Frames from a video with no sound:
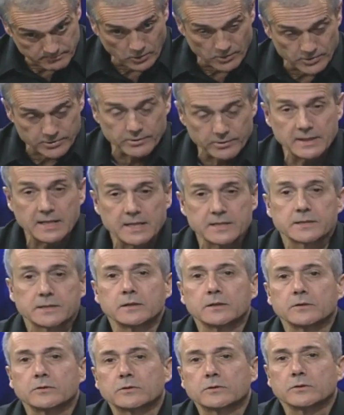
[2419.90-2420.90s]
also
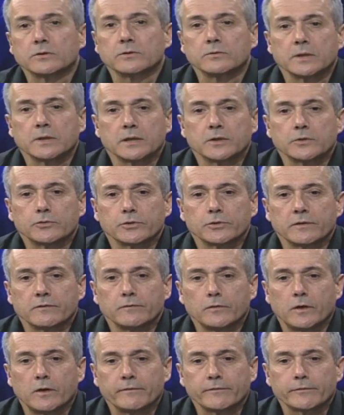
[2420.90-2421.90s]
destined to uh, to
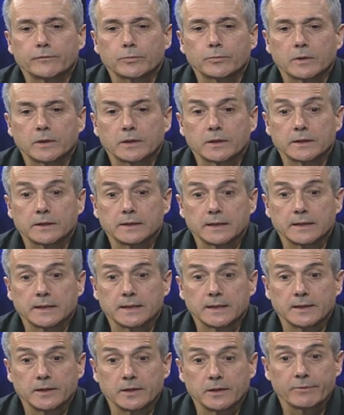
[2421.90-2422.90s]
evolve toward uh,
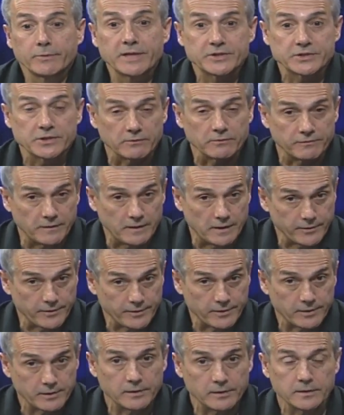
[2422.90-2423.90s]
reaching
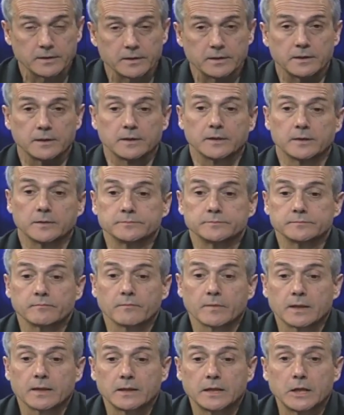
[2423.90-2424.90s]
farther, um,
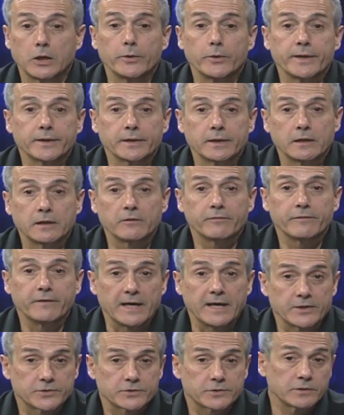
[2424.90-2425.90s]
going there
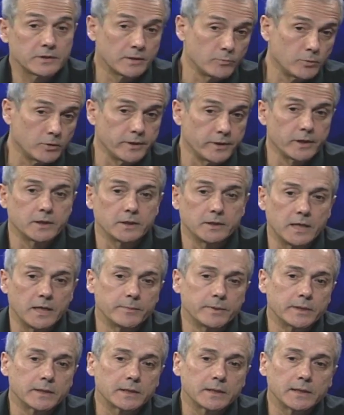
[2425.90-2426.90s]
faster and more
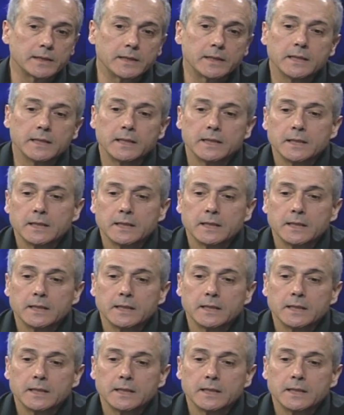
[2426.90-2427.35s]
economically.